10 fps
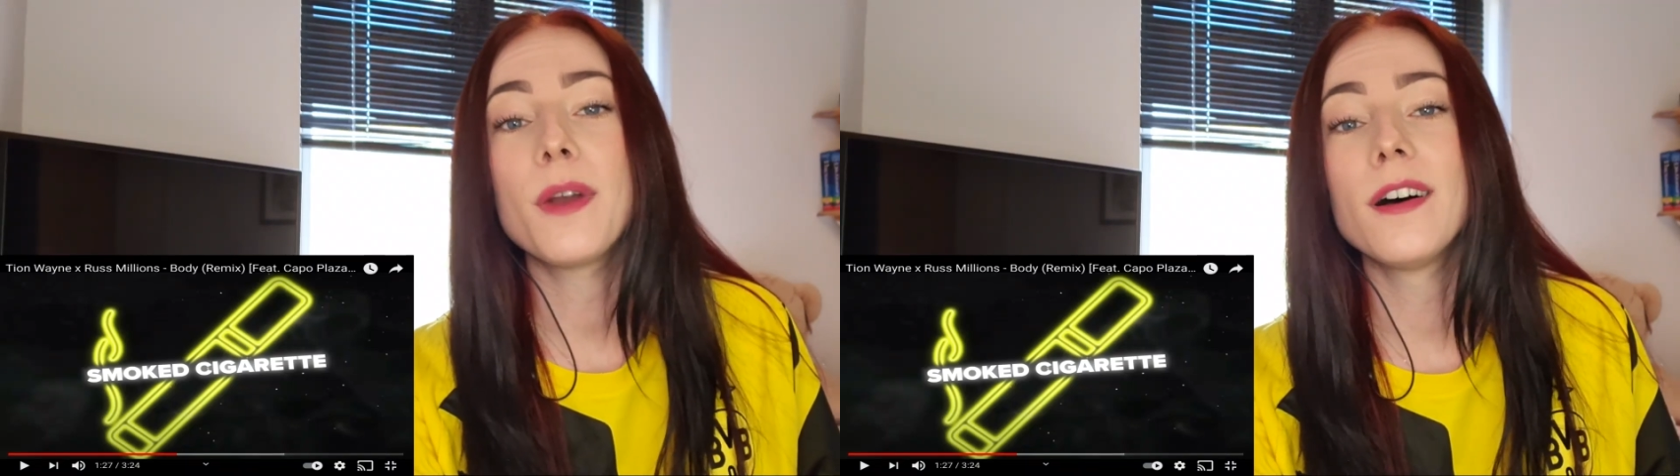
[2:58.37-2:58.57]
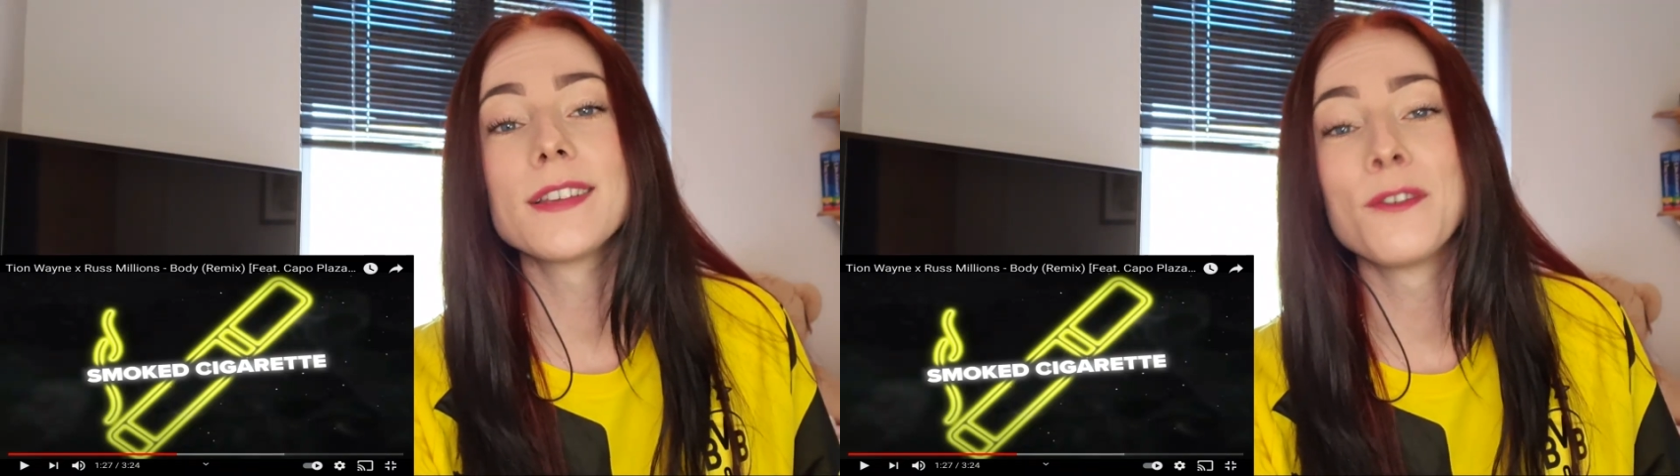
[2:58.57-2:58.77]

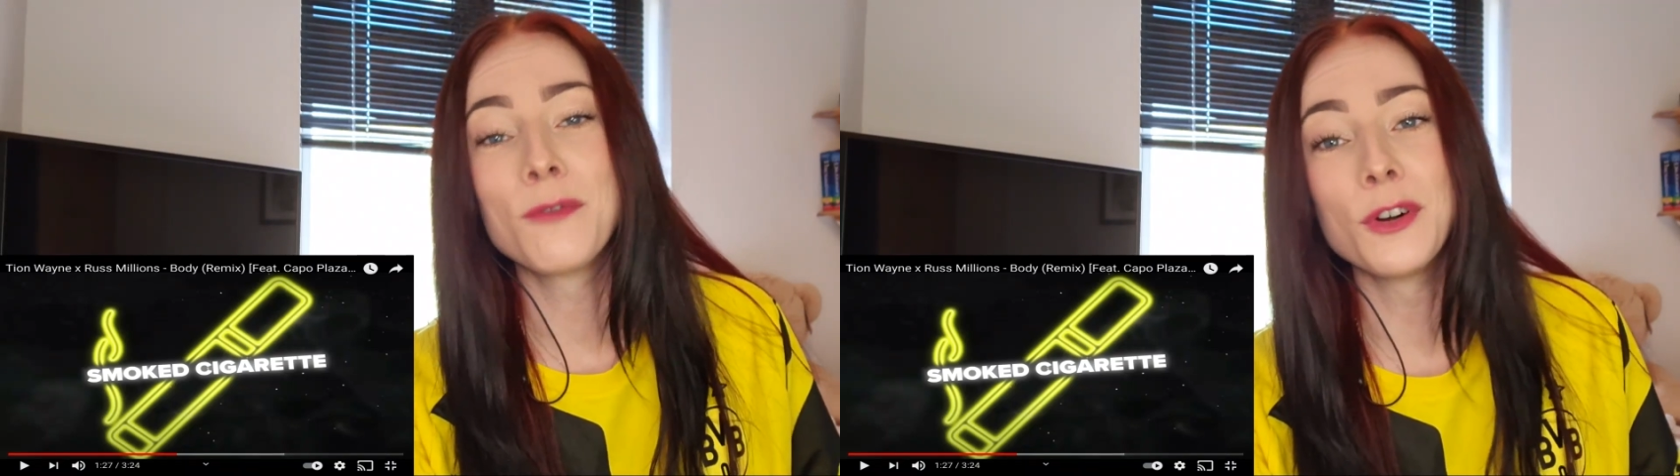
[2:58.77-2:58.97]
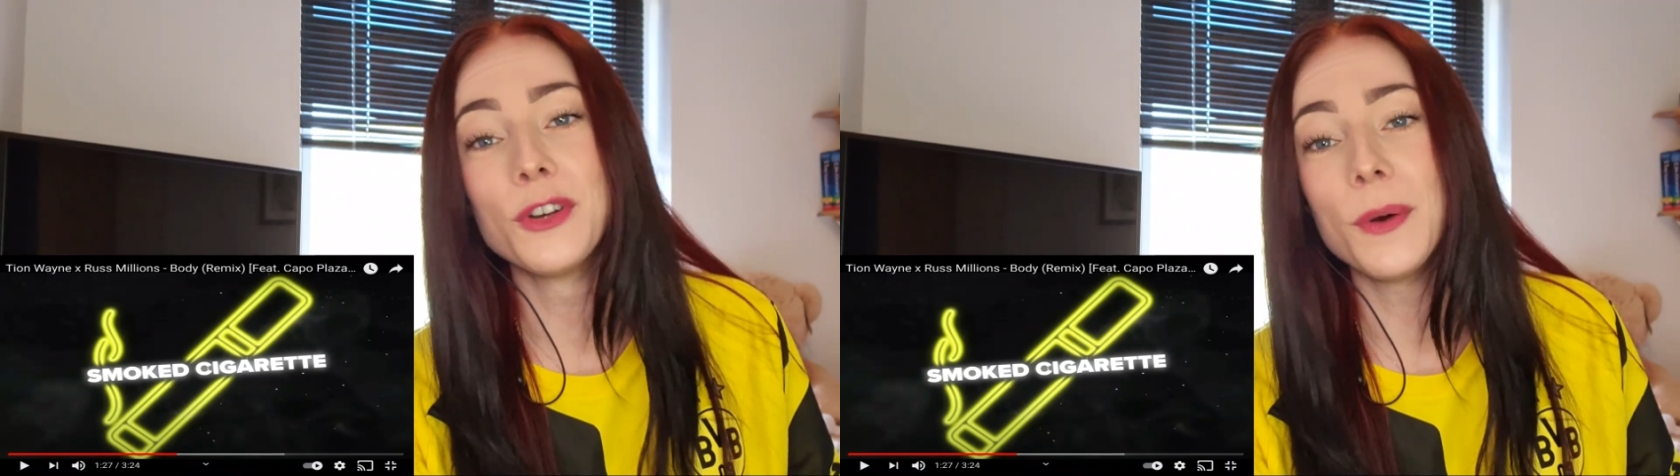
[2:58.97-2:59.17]
PLAZA
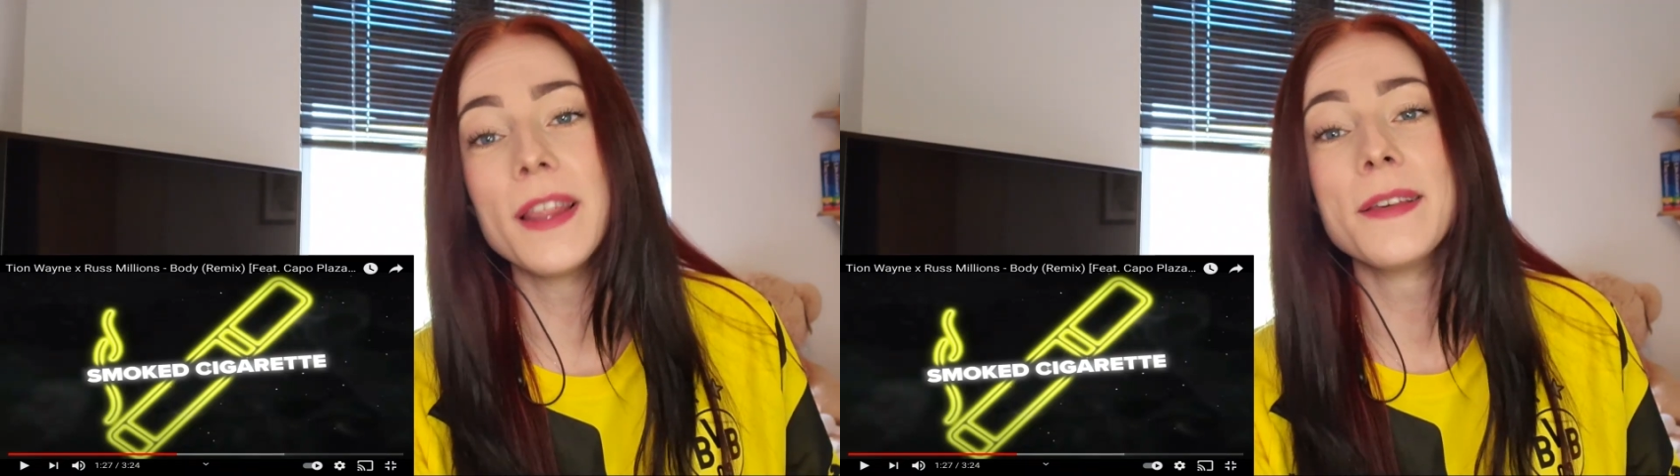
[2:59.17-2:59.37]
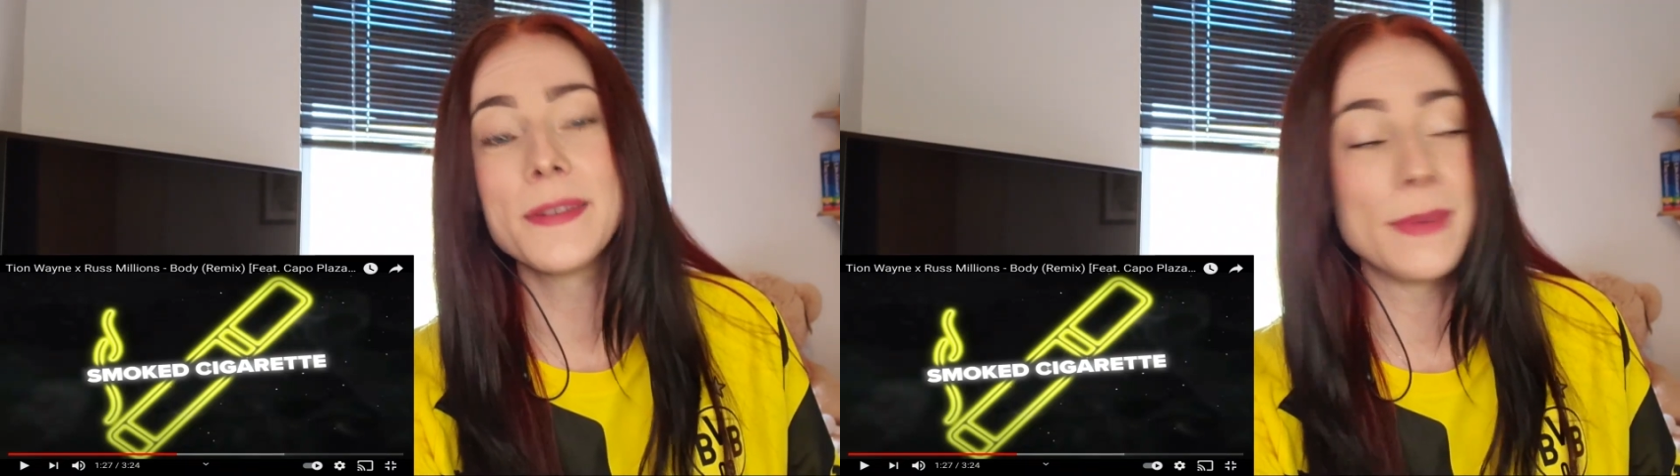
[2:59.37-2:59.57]
and Rondo
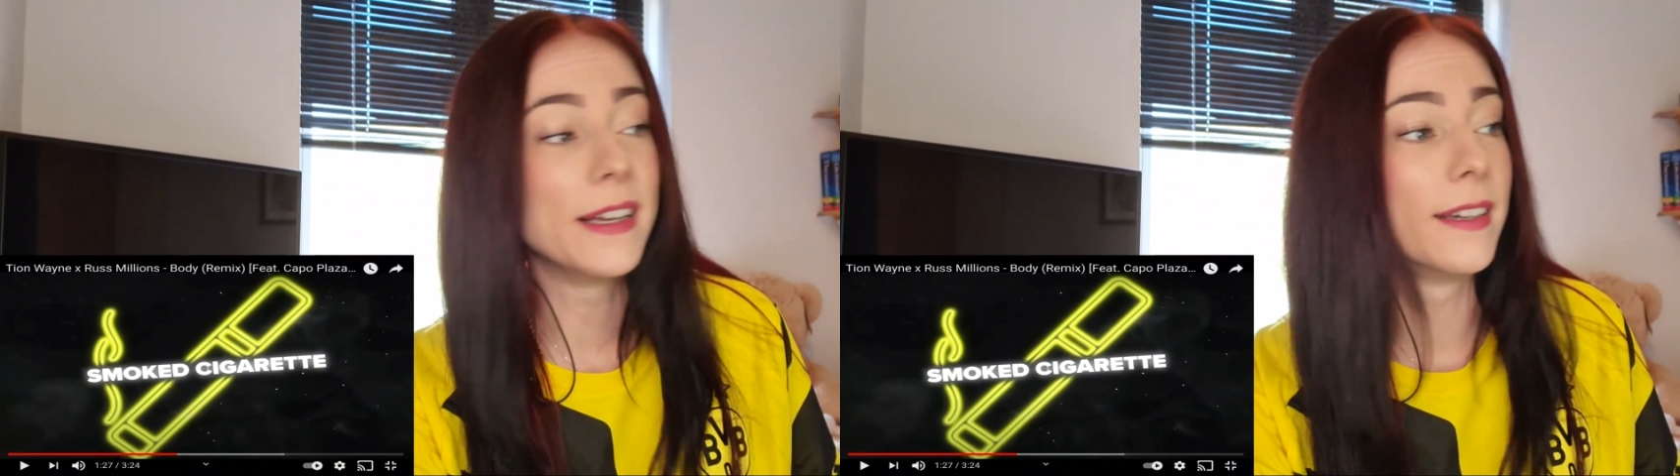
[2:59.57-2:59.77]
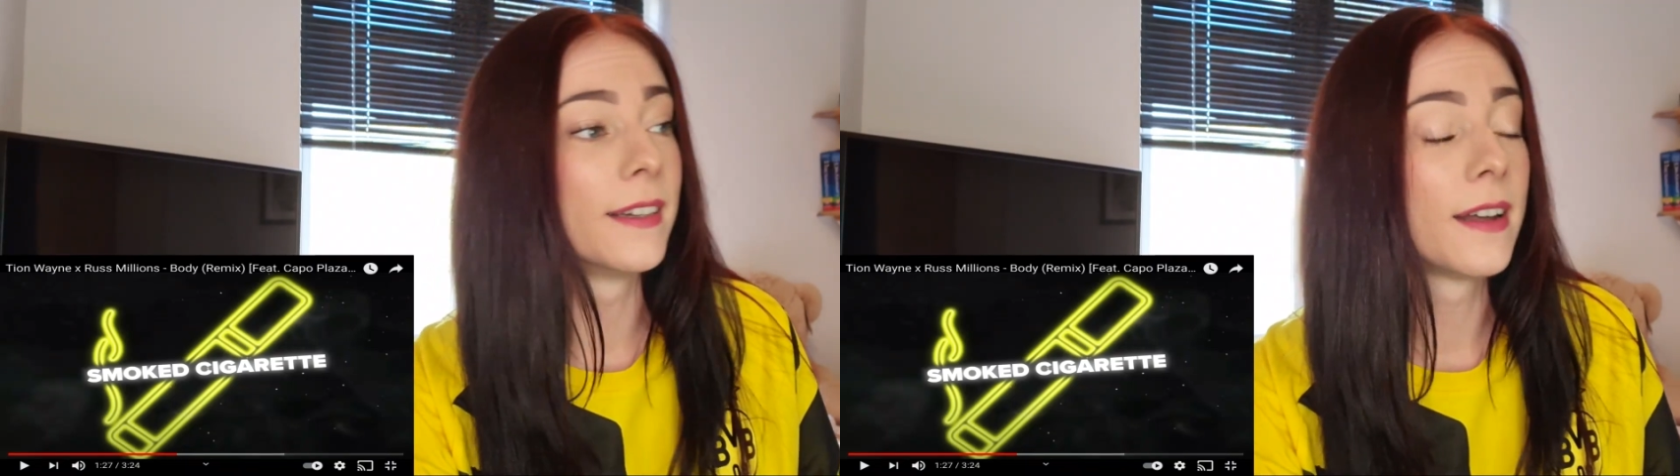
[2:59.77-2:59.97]
at this
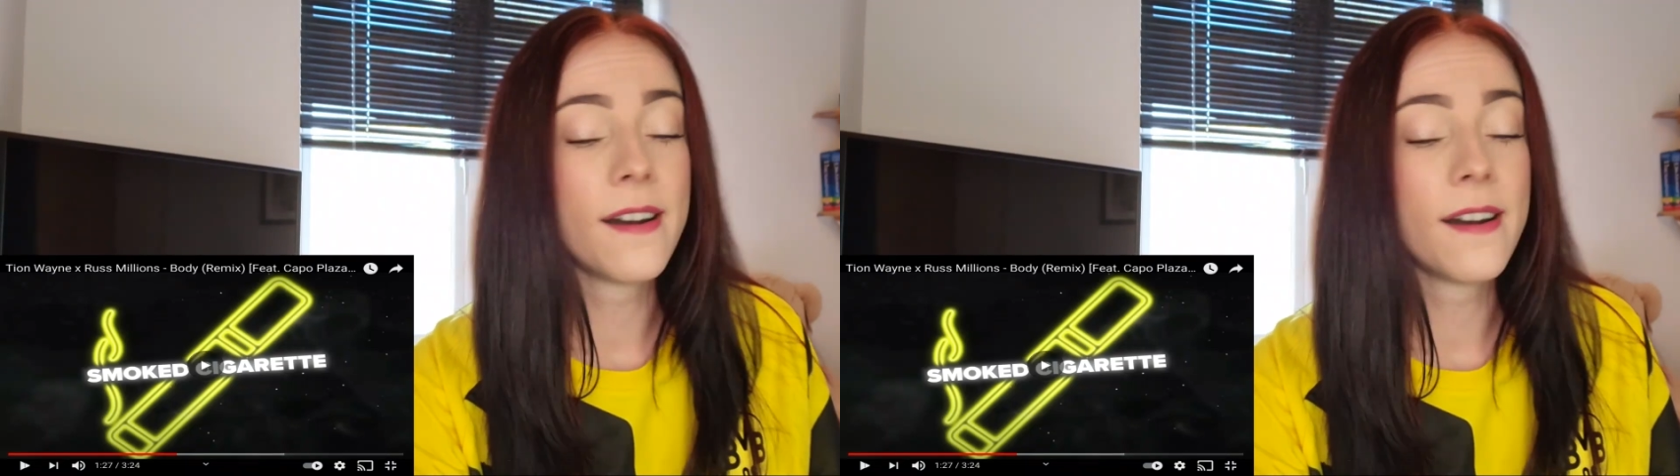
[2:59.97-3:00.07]
minute.